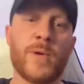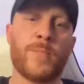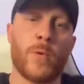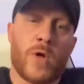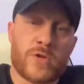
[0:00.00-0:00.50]
then,
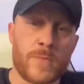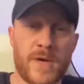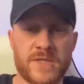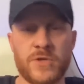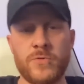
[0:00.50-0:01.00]
people,
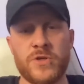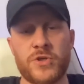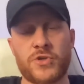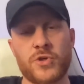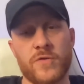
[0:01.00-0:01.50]
welcome back to the
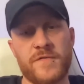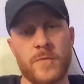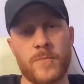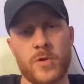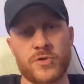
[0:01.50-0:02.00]
Just Joe
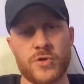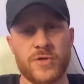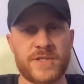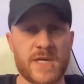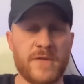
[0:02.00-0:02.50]
Football
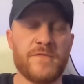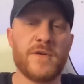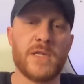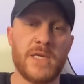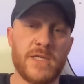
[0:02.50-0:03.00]
Show. It's time
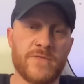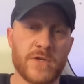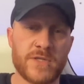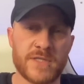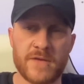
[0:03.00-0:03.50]
for your Leeds
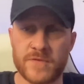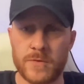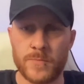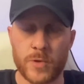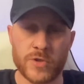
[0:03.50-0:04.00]
versus
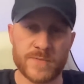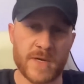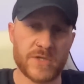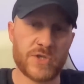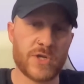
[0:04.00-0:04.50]
Everton
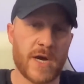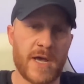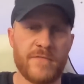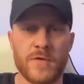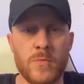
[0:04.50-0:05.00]
post-match
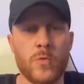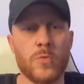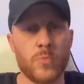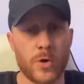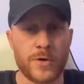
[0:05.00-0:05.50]
chat. Everton
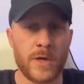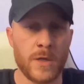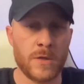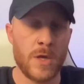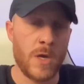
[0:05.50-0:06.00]
won
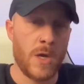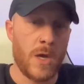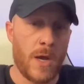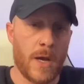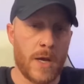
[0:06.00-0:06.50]

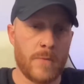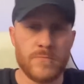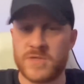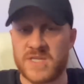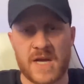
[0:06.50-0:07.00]

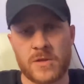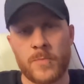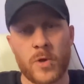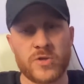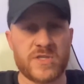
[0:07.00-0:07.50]
1-0. Sack
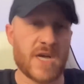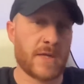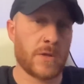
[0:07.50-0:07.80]
the board.